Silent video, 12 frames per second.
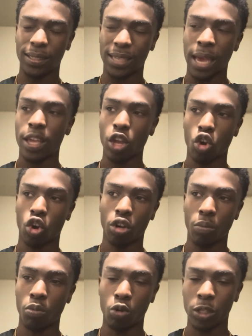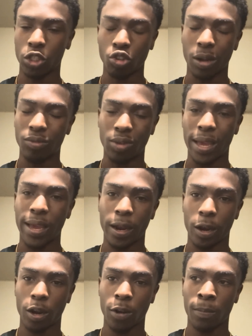taking all the moisture out the air